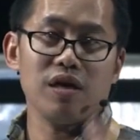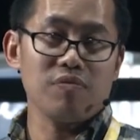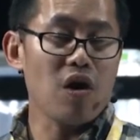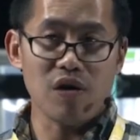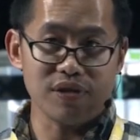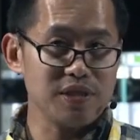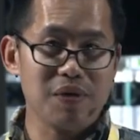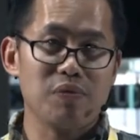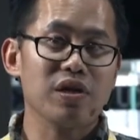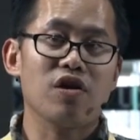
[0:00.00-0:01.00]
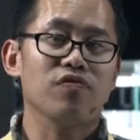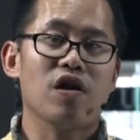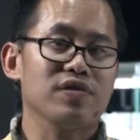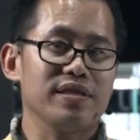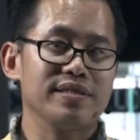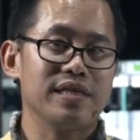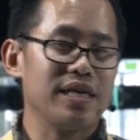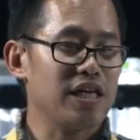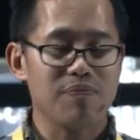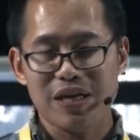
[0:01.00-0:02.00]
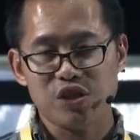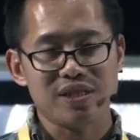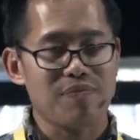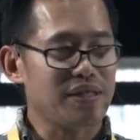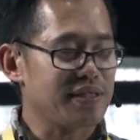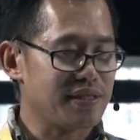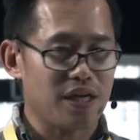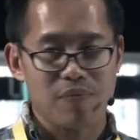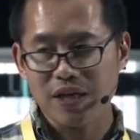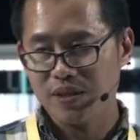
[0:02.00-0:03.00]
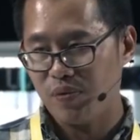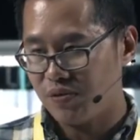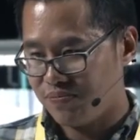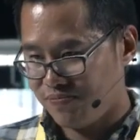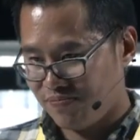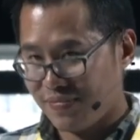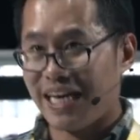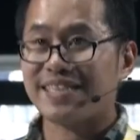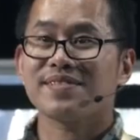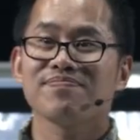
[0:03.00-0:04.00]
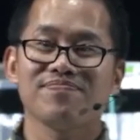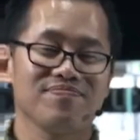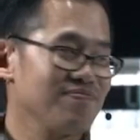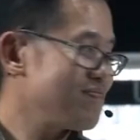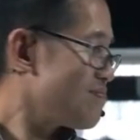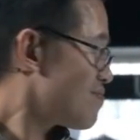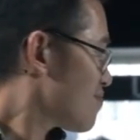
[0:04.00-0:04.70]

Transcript: all these people that are involved in the study and the patients that made the study possible. Thanks.